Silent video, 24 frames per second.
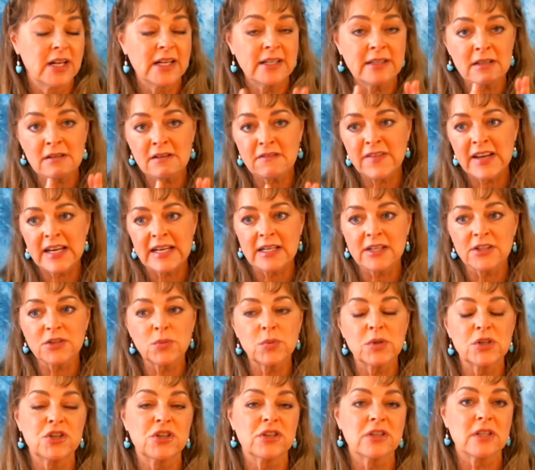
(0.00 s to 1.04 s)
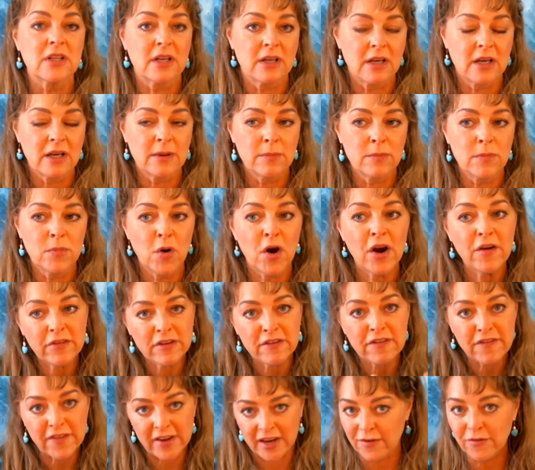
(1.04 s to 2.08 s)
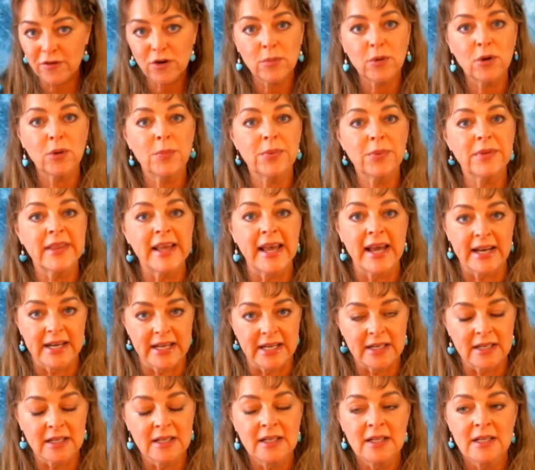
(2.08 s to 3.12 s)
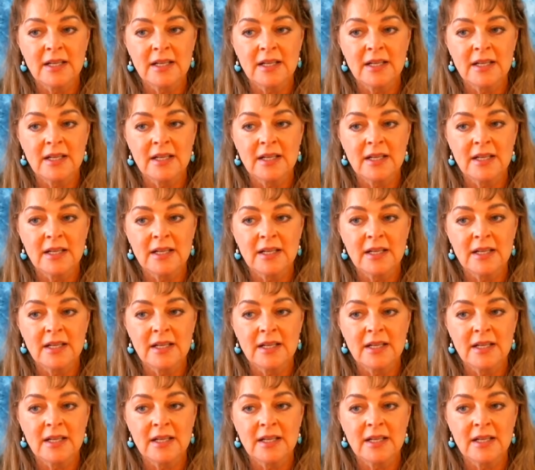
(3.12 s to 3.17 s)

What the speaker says: It's in Venus, which is more of a favorable planet.